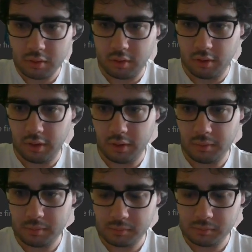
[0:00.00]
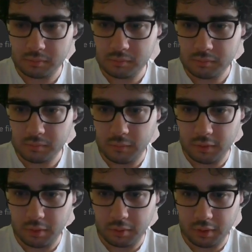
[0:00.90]
All right,
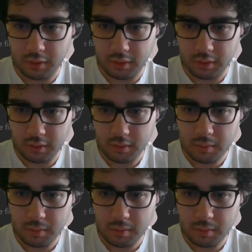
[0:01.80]
and then we're gonna